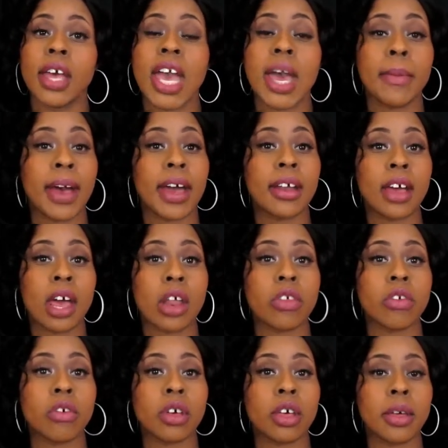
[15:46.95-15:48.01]
at my Dollar
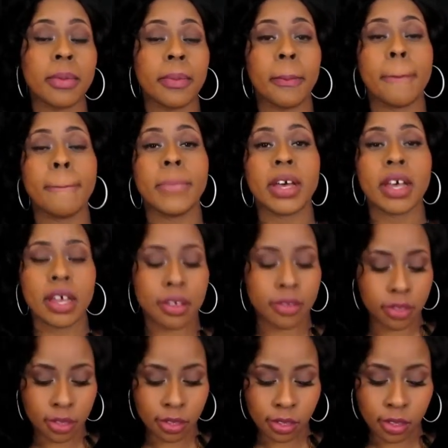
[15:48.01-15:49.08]
Tree. But
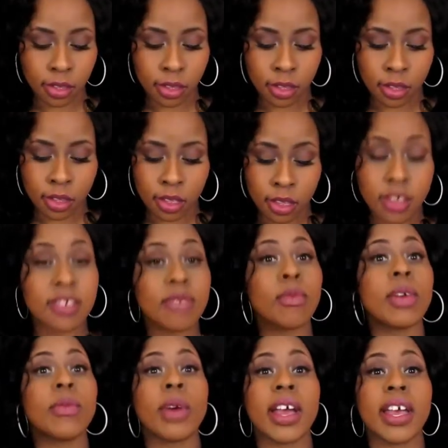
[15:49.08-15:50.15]
this
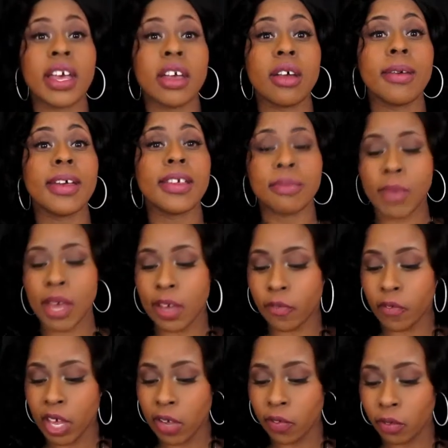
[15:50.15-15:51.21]
one right here is my
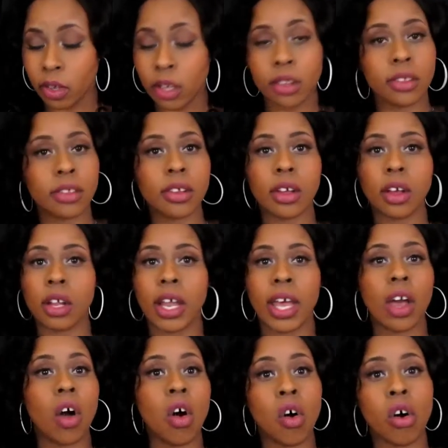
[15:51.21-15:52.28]
favorite,
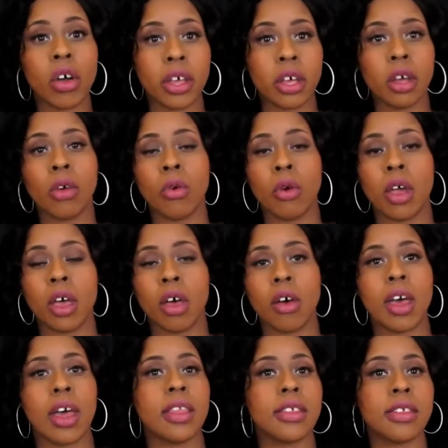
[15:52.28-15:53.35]
like all year
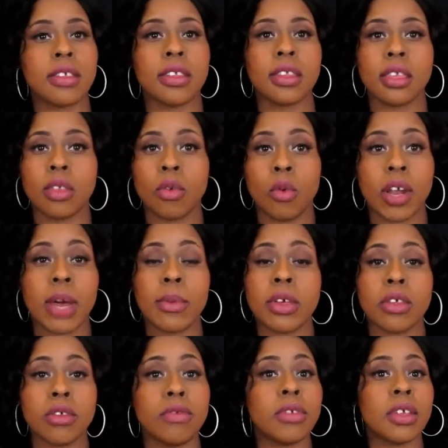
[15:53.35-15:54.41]
round. This is the one I've
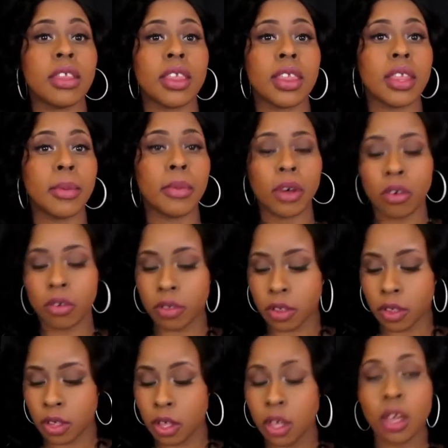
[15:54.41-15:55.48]
been using the most,